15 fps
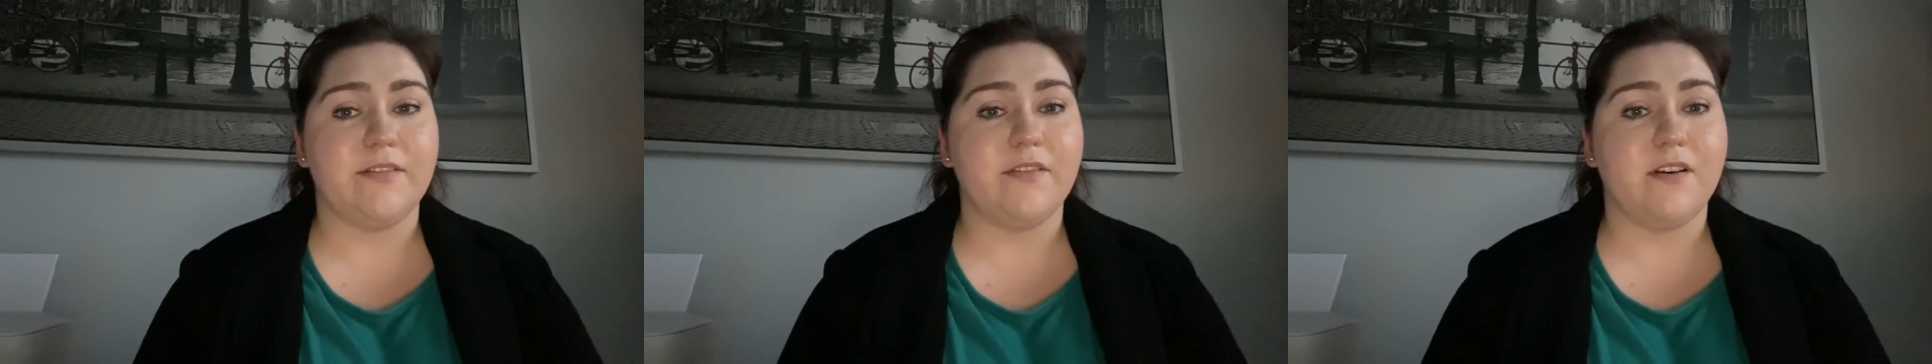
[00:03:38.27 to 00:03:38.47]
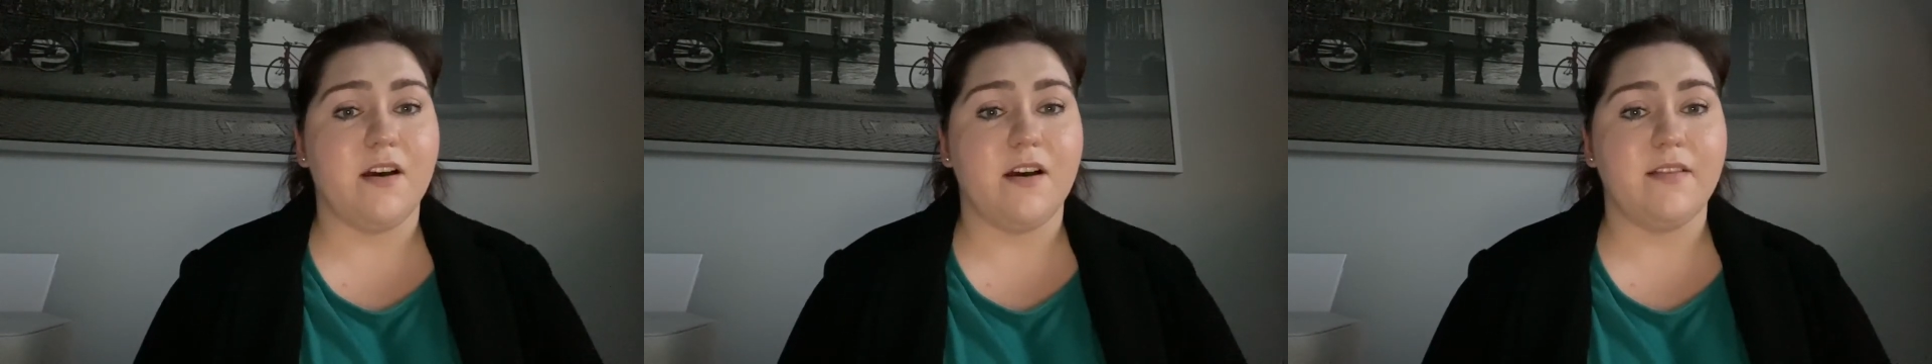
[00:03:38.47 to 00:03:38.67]

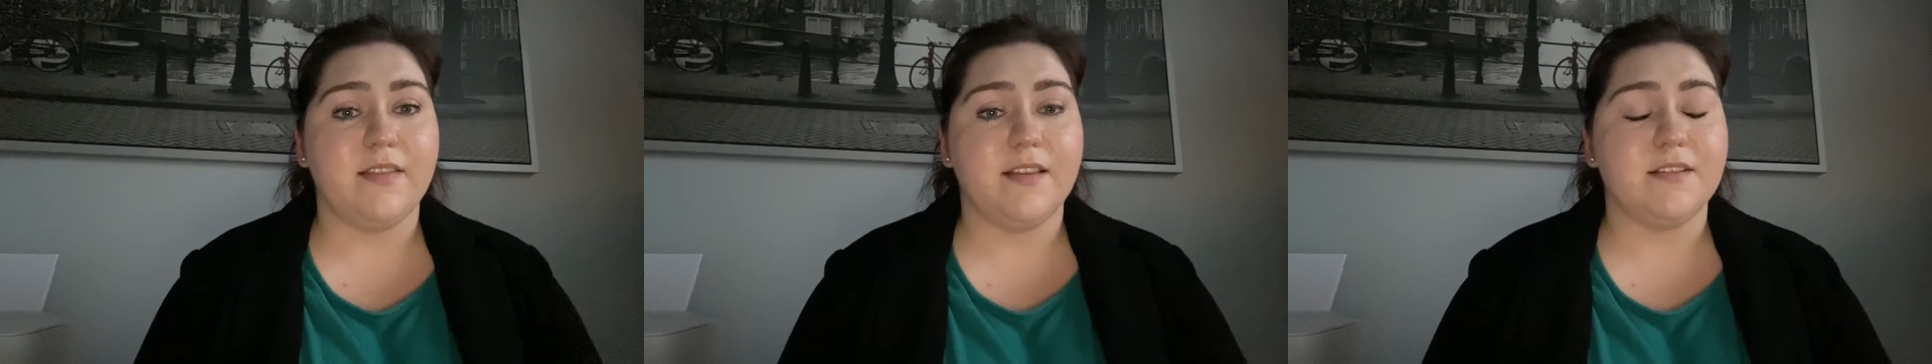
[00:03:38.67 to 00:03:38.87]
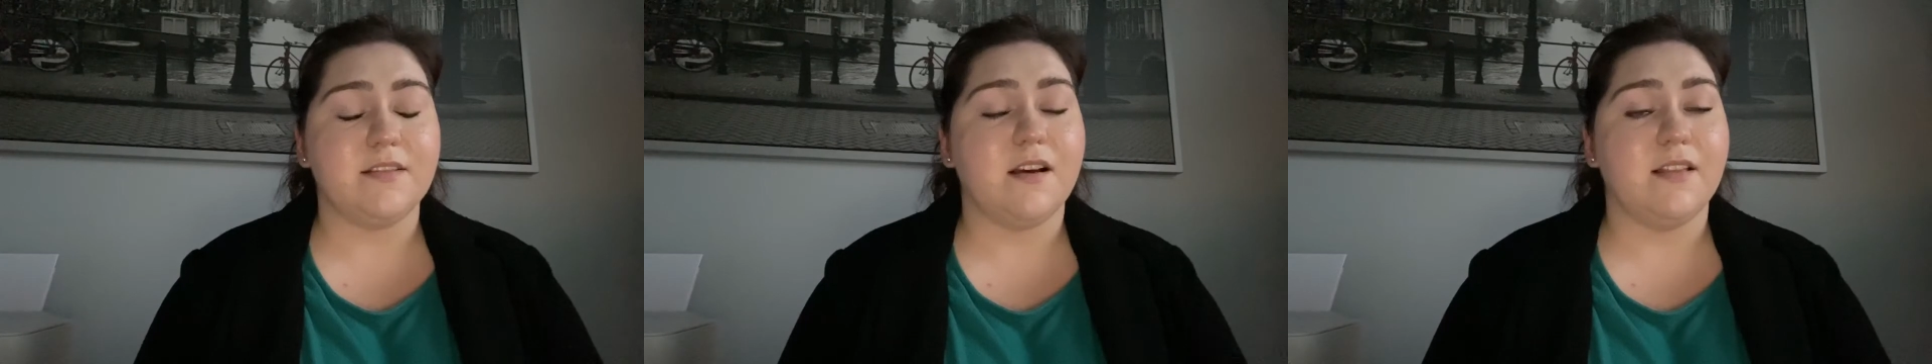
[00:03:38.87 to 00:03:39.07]
the,
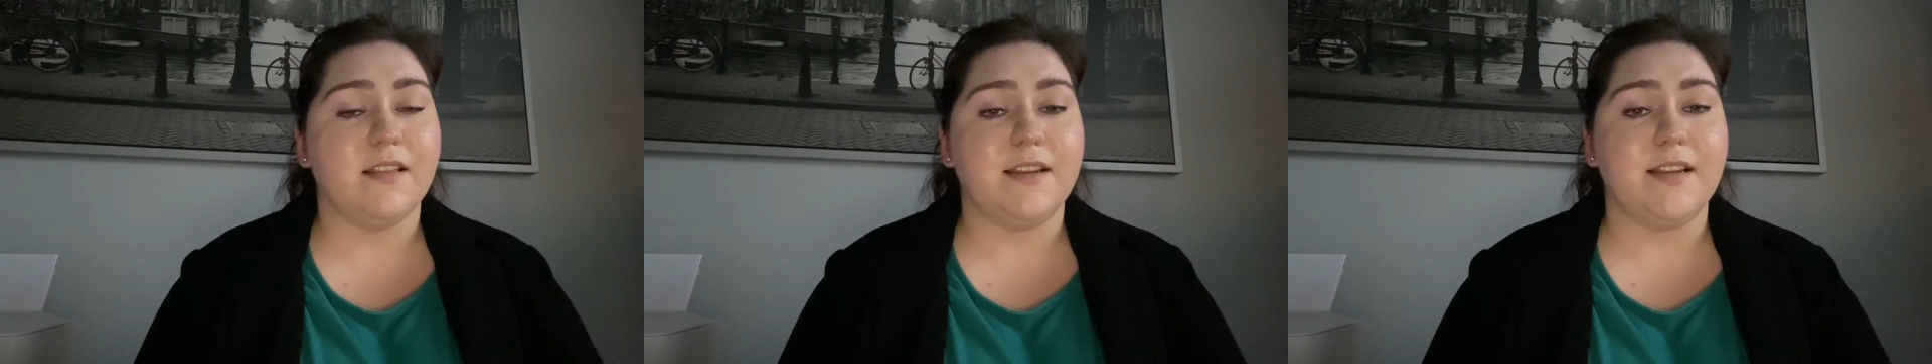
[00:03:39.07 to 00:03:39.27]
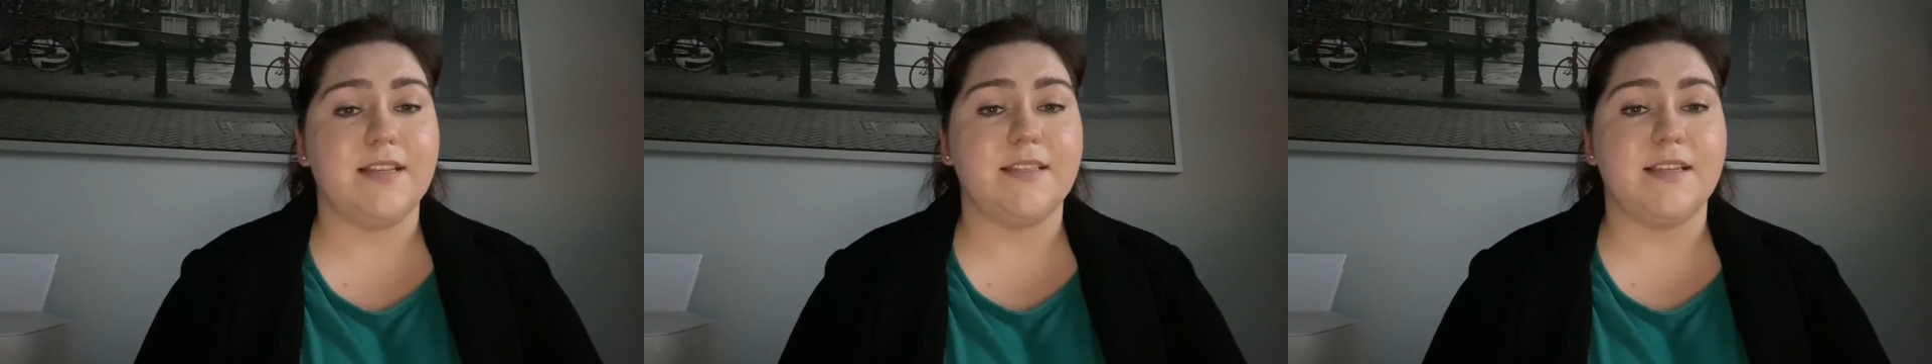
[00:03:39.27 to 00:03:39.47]
this
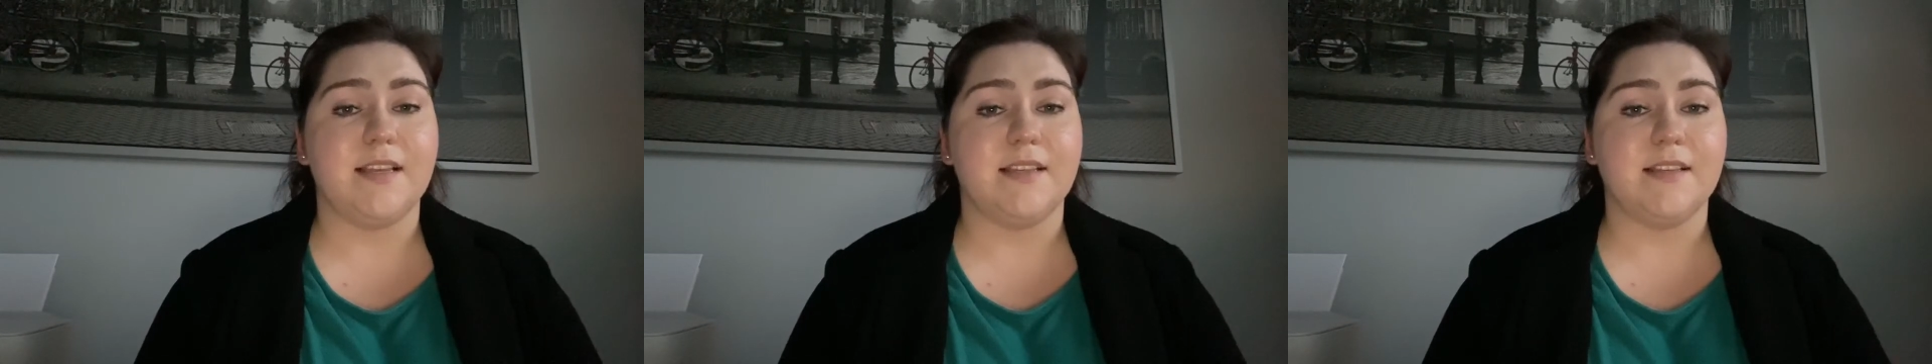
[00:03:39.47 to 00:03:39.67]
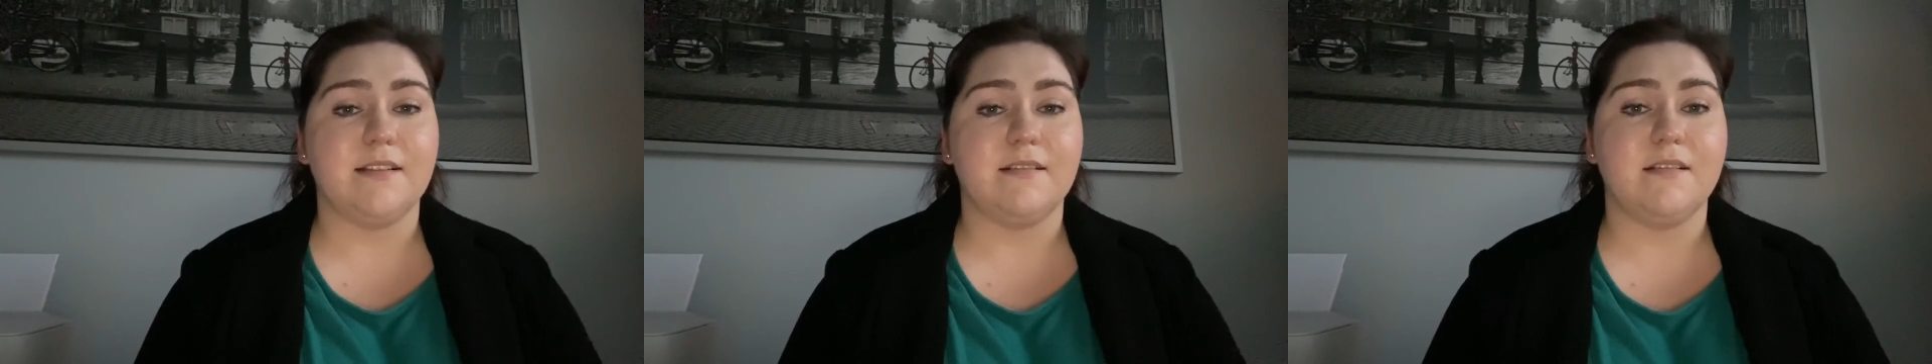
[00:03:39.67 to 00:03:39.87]
holiday
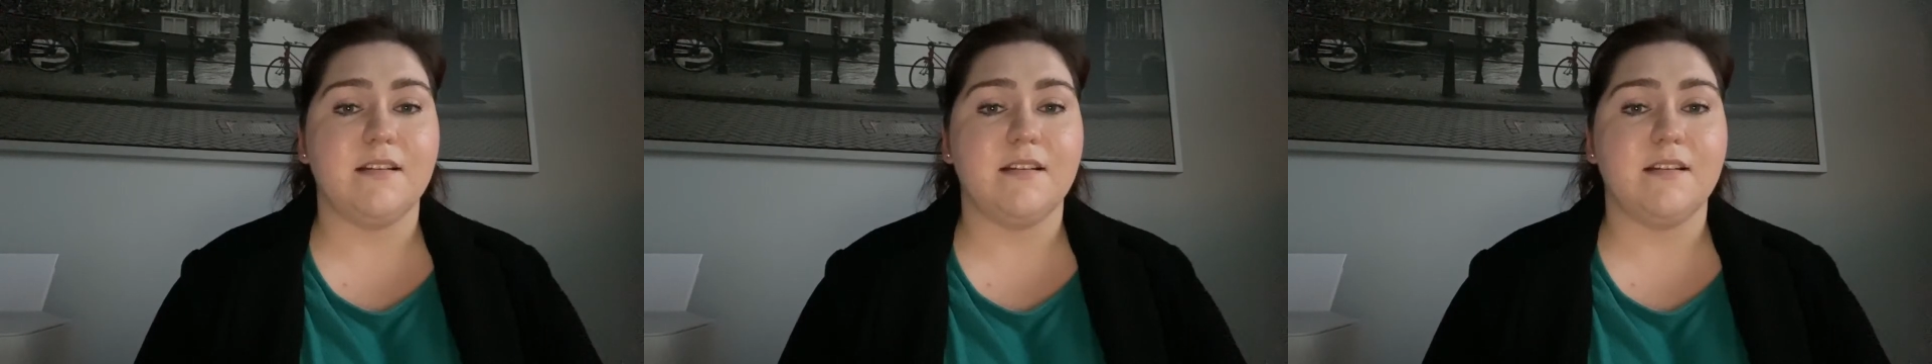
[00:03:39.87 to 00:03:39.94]
season.